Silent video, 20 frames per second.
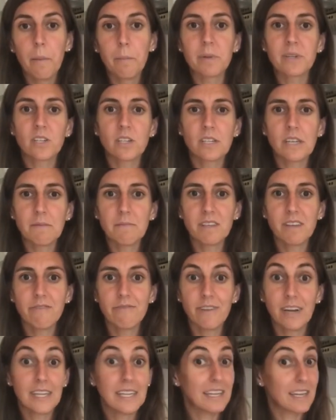But sometimes I
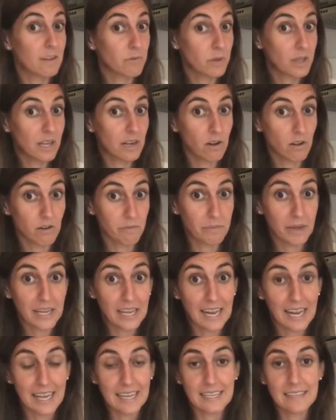find that with a lot of my
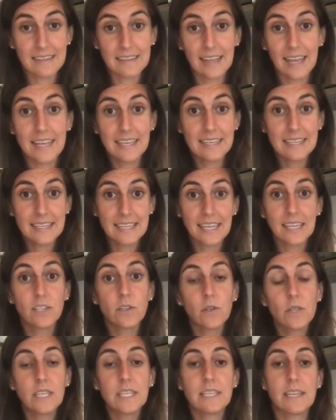clients, they stick
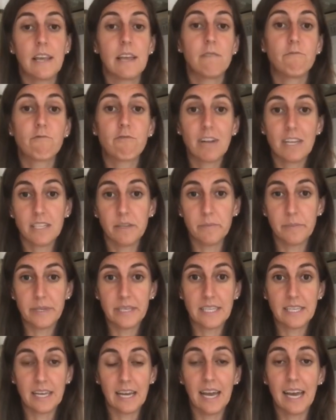to the same
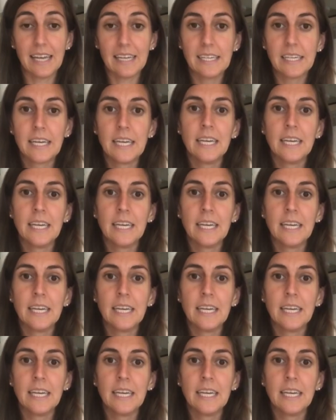recipes and